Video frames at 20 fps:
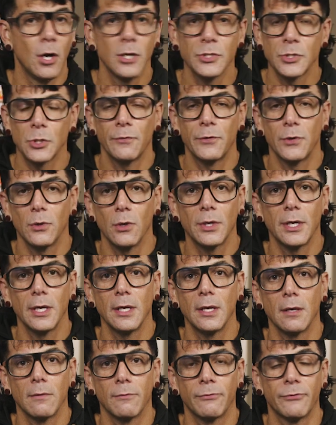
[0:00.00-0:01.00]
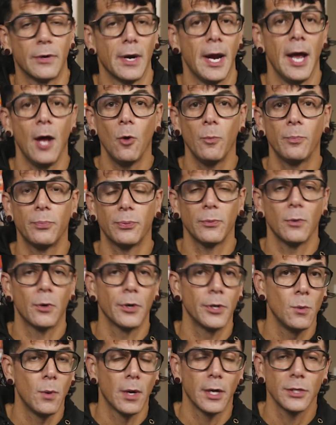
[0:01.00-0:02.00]
Also, if you're looking for help
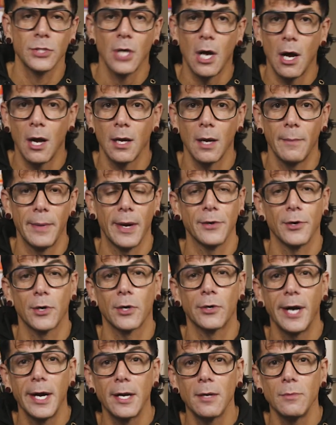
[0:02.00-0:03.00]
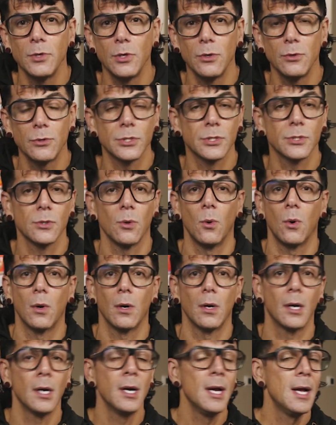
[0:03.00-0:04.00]
or you want to talk about your Kratom use
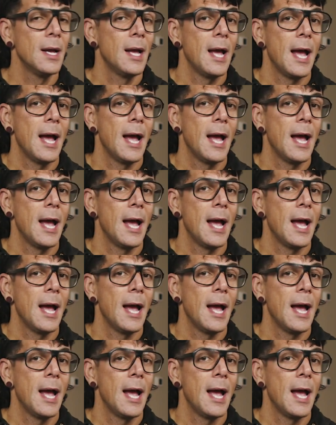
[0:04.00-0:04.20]
or